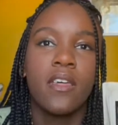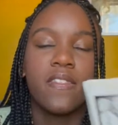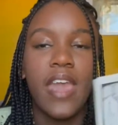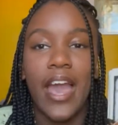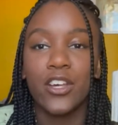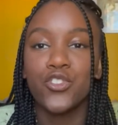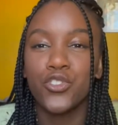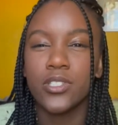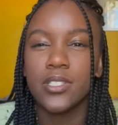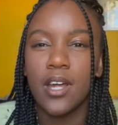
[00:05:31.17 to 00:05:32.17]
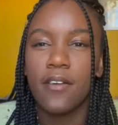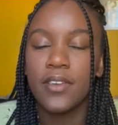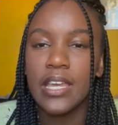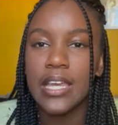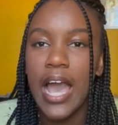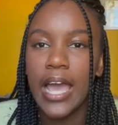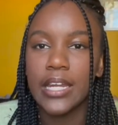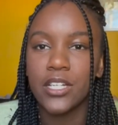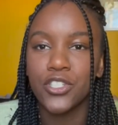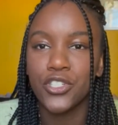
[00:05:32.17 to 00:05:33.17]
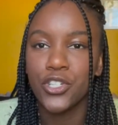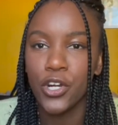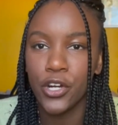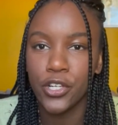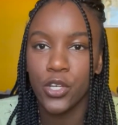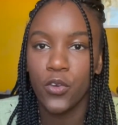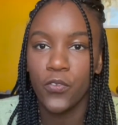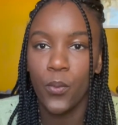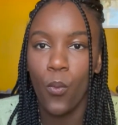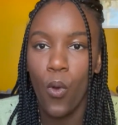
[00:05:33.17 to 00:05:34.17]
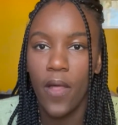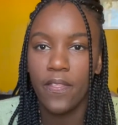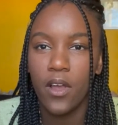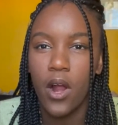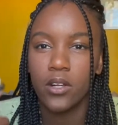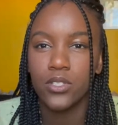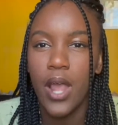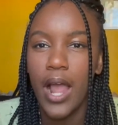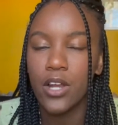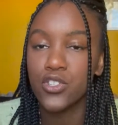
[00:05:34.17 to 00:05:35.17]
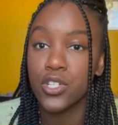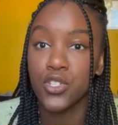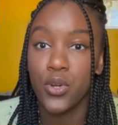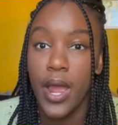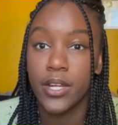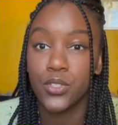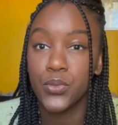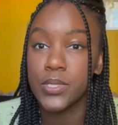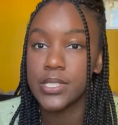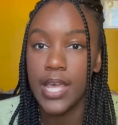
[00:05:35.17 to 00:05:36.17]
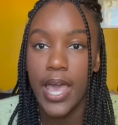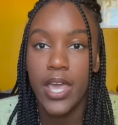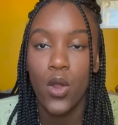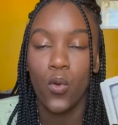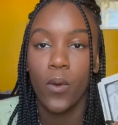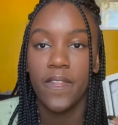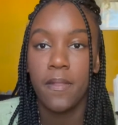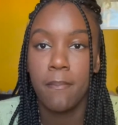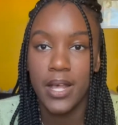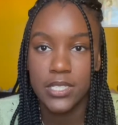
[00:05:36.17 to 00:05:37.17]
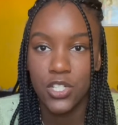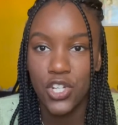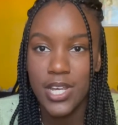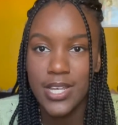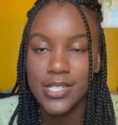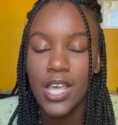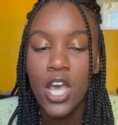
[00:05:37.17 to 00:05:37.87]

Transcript: the extra stuff can kind of deter you from what the cards are actually trying to say or what the message is.